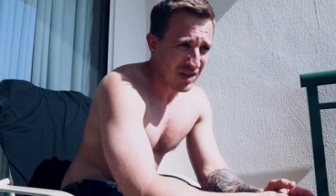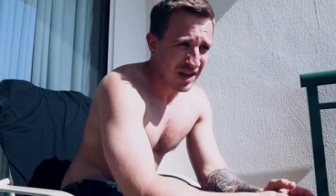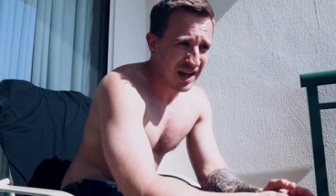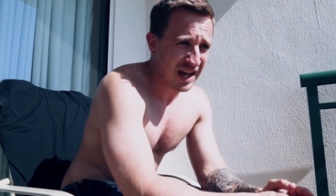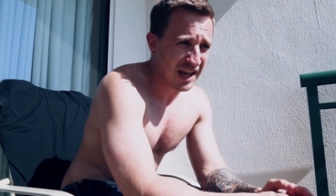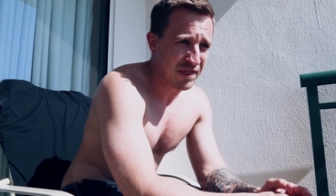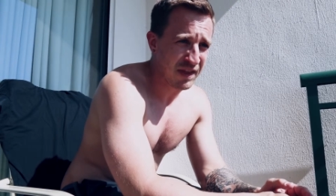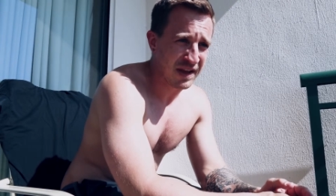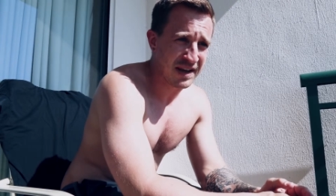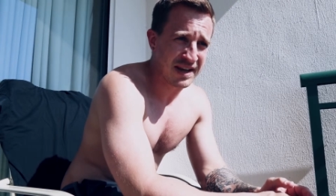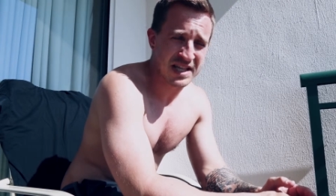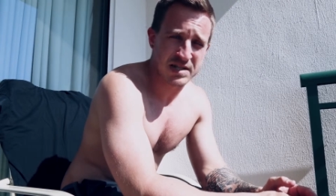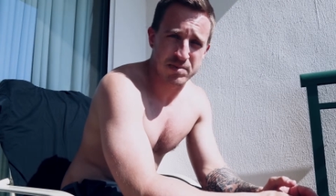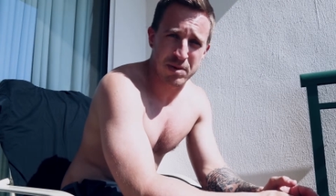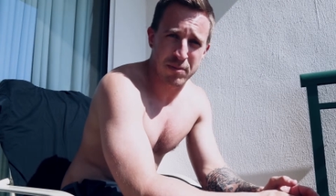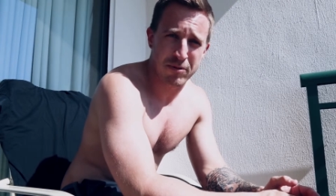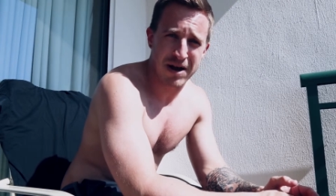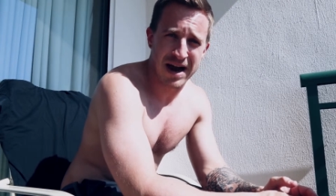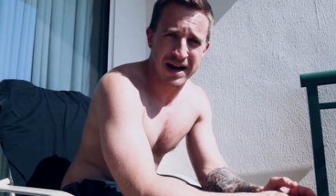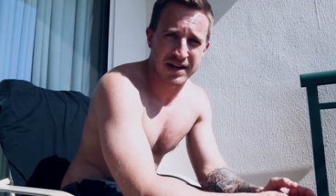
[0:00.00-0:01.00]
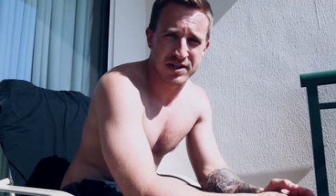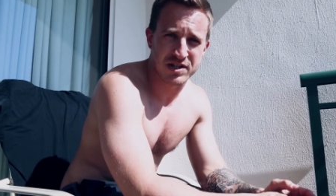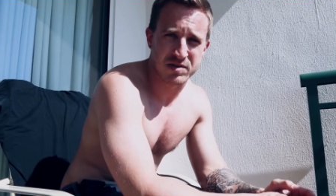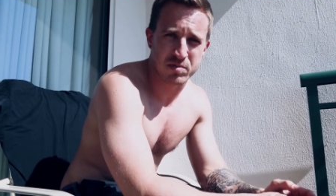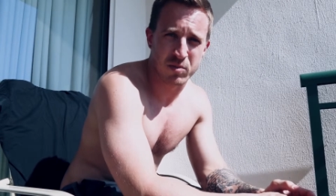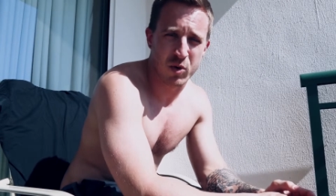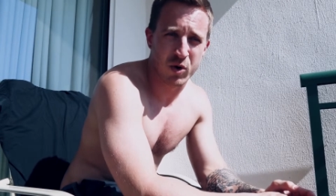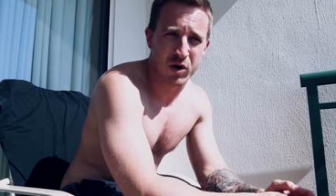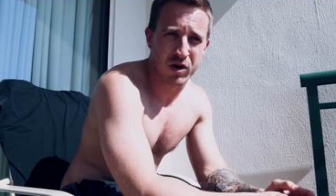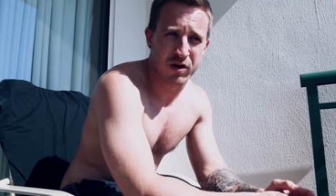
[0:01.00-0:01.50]
I think needs to be
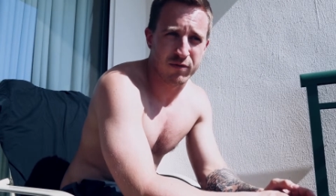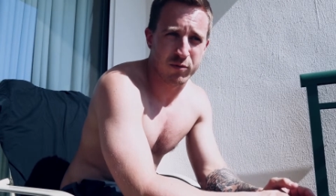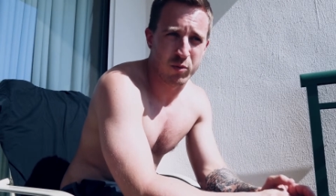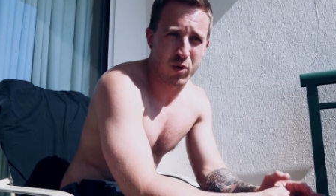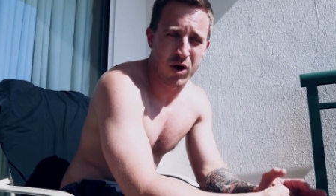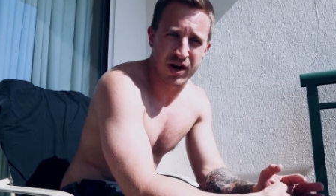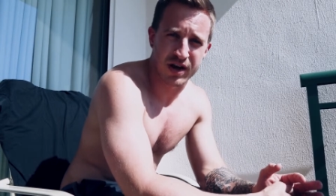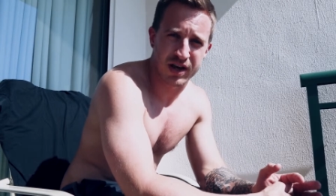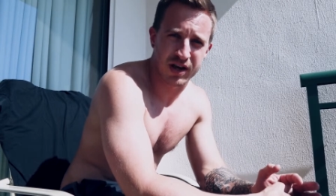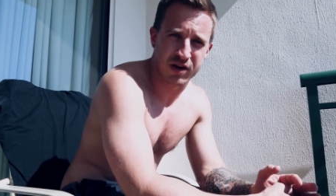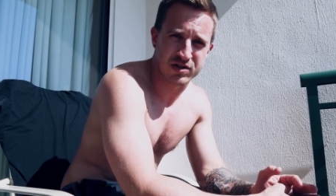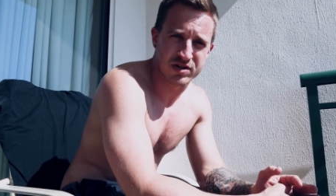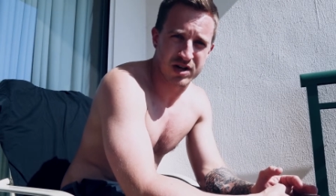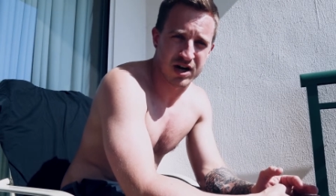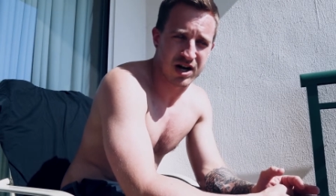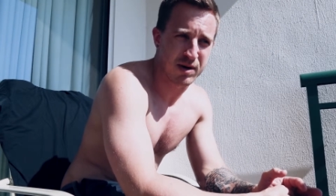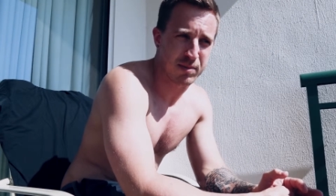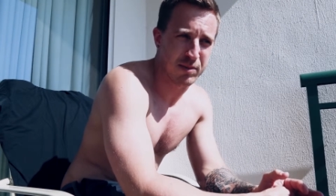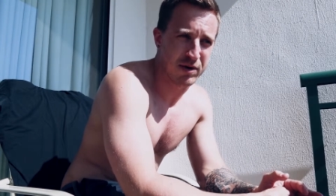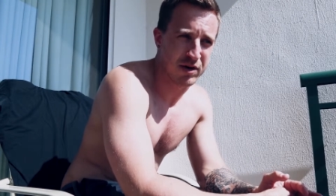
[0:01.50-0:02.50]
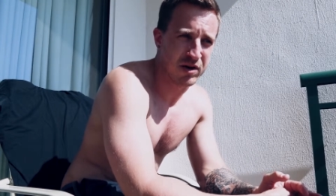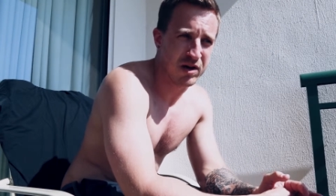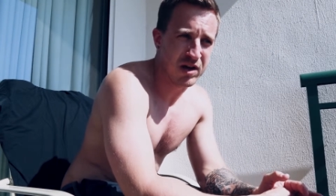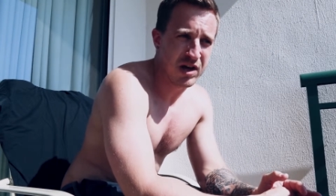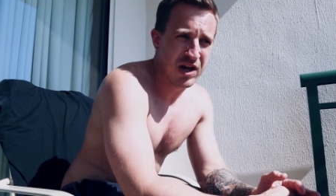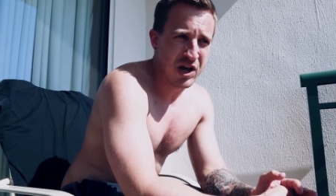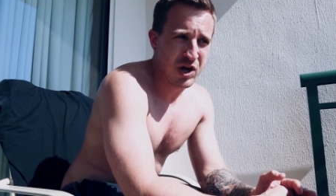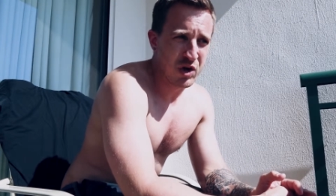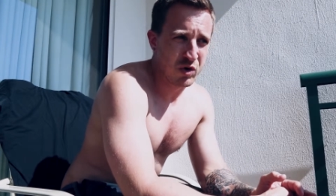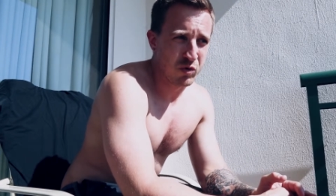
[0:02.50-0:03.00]
practiced more, of walking your talk, but
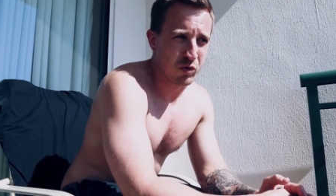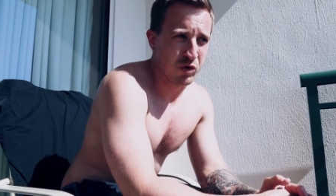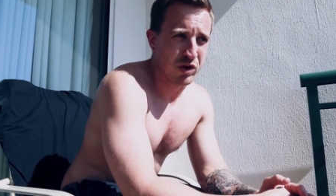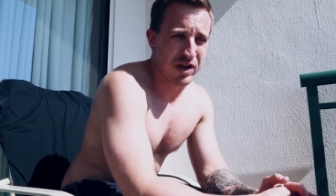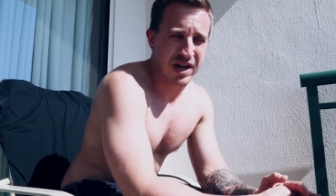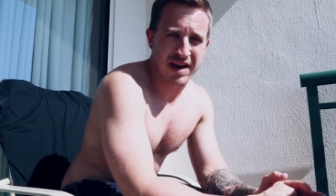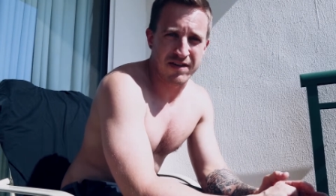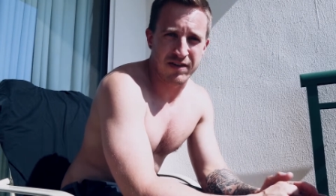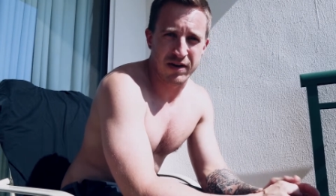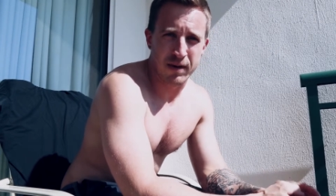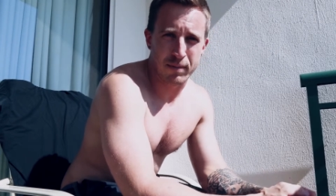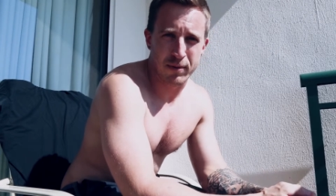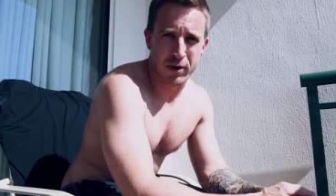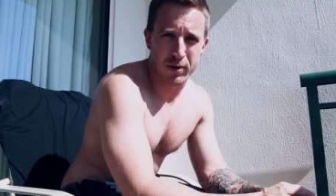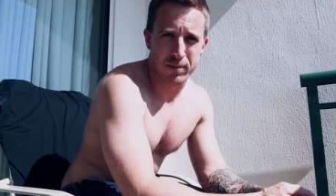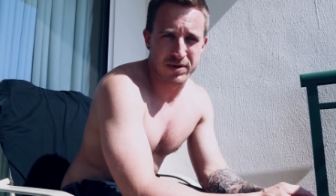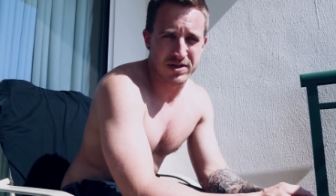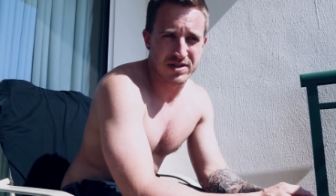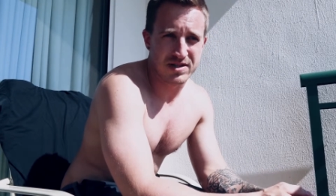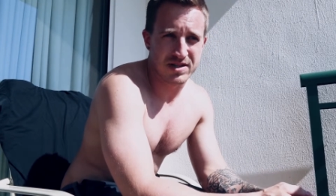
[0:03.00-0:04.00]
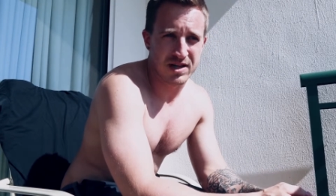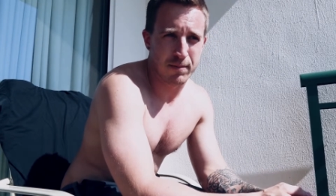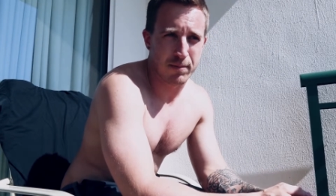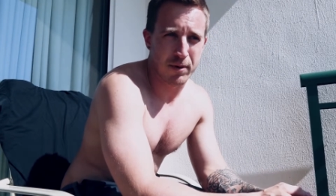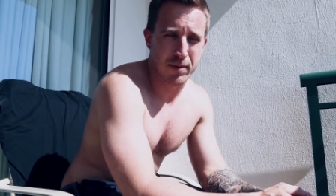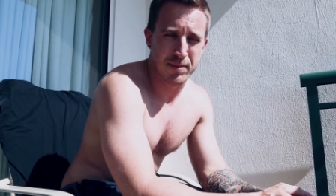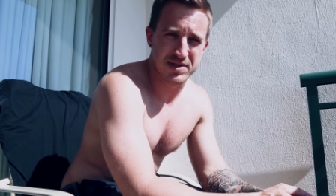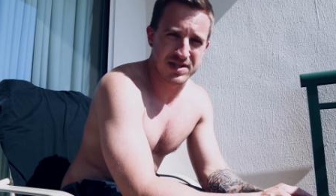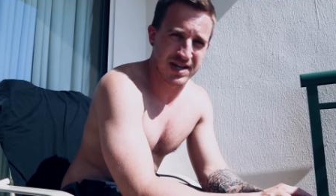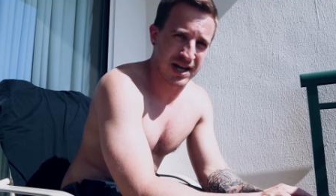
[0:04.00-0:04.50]
really having a purpose, and a
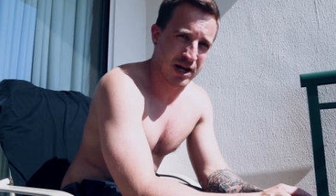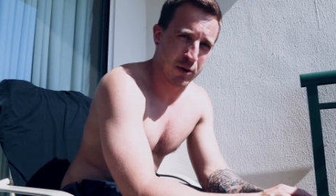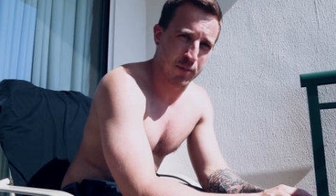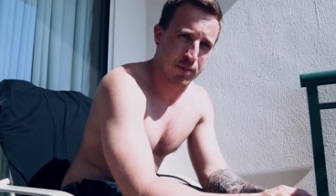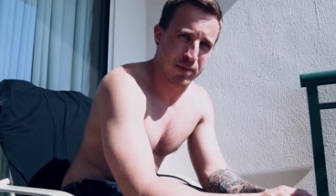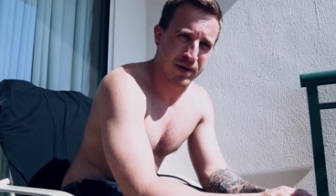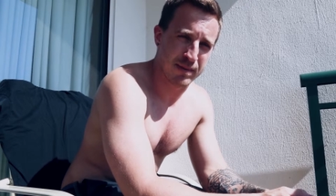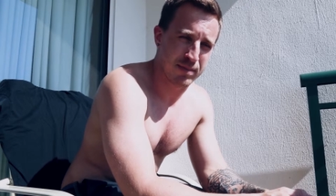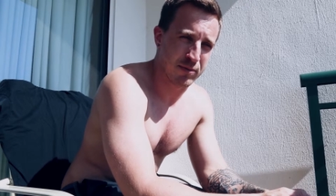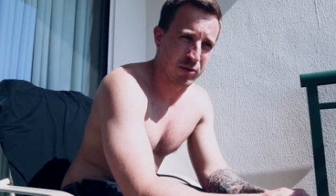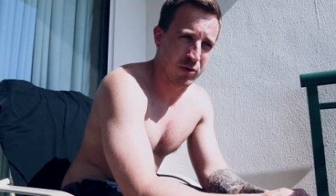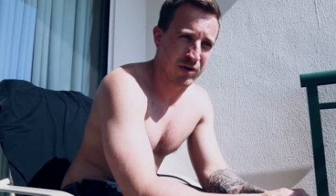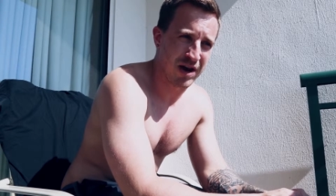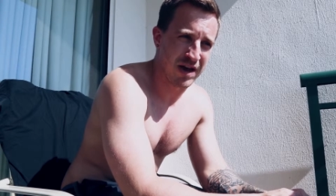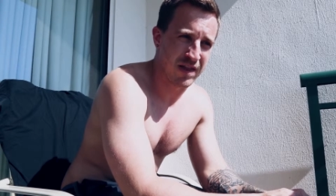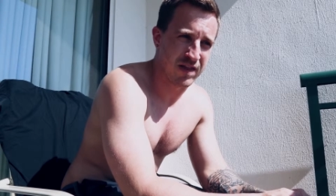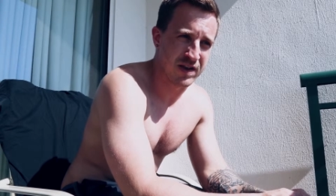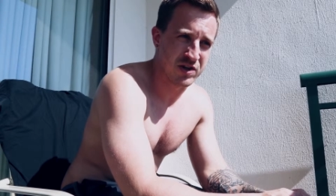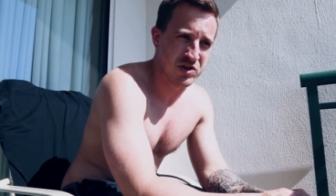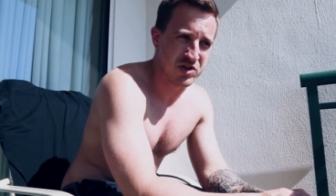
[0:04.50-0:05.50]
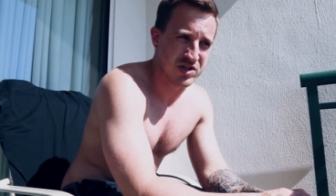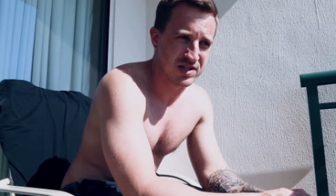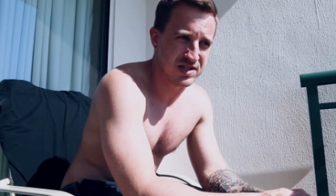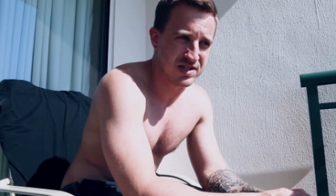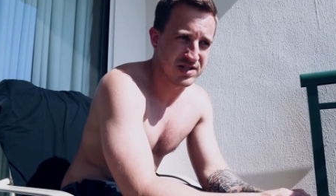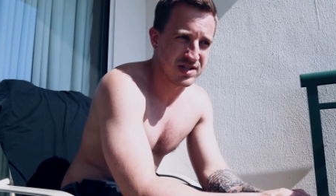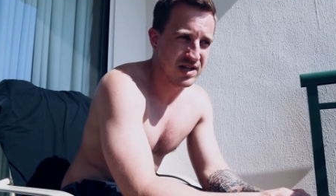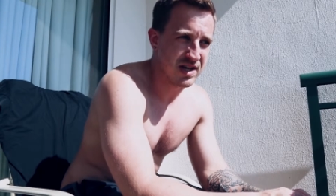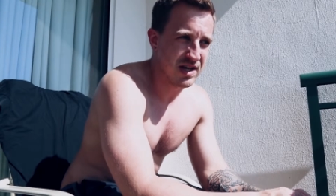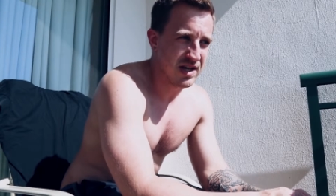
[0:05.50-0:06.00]
purpose to help people rather than
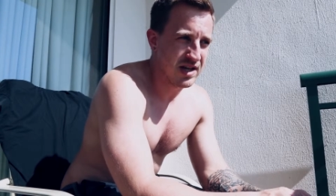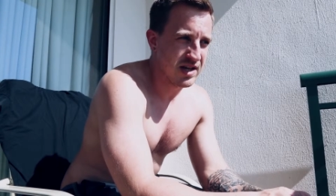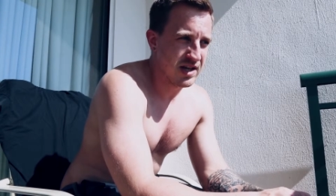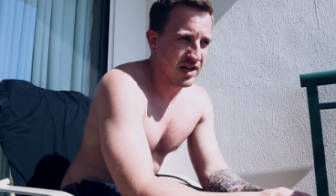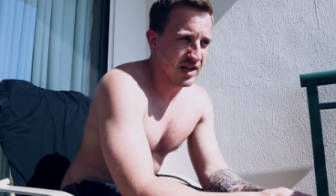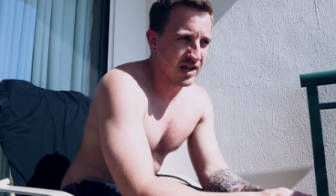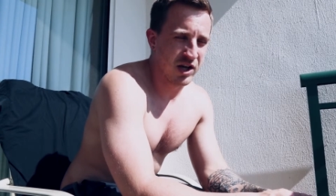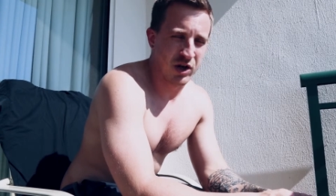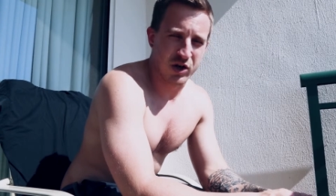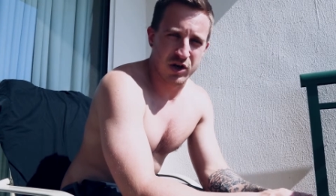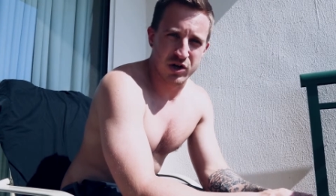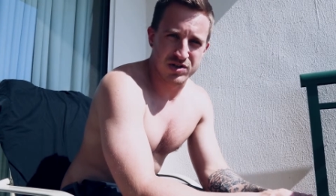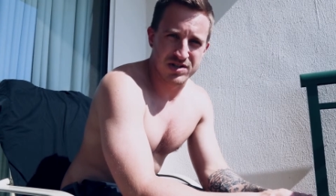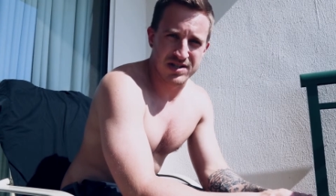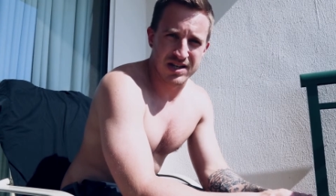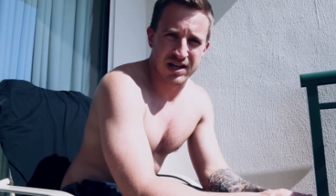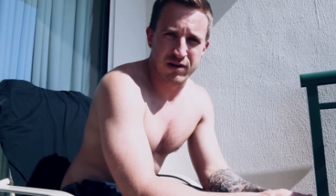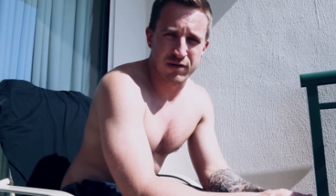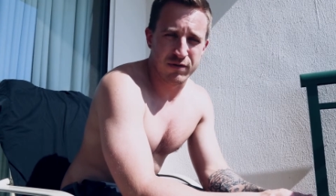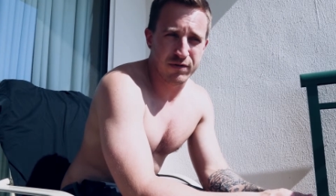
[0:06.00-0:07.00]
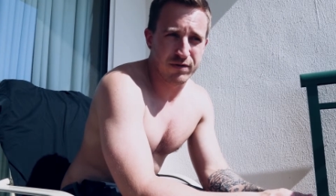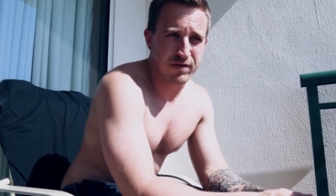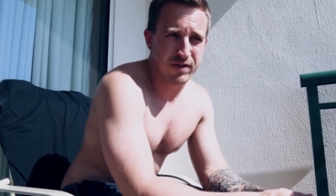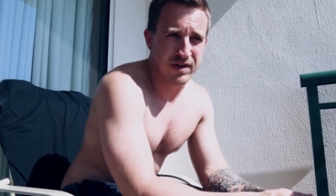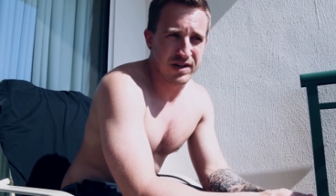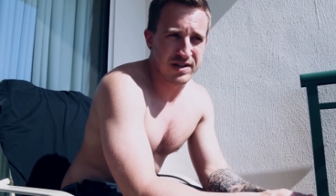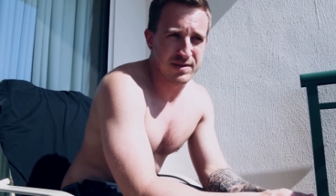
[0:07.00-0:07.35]
just, you know, yourself.